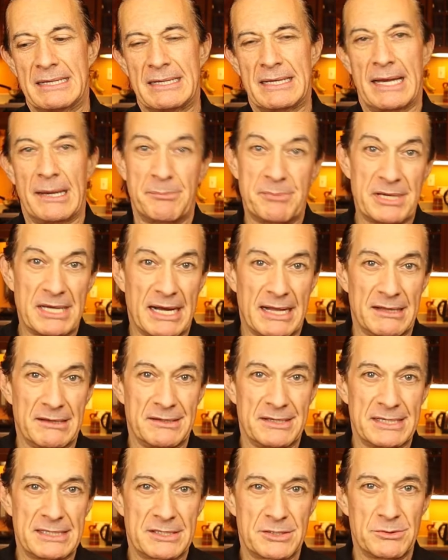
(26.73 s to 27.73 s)
Happy
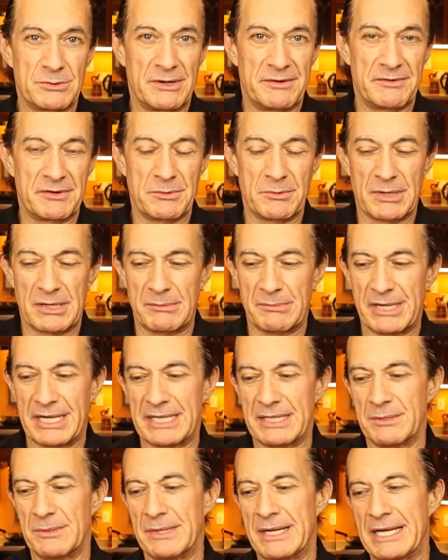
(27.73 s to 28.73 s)
holidays to everyone,
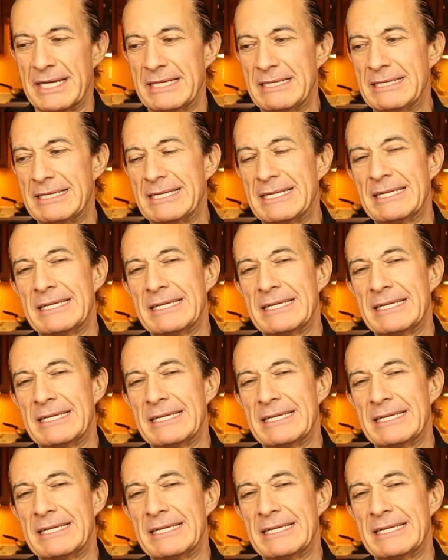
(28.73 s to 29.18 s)
by the way.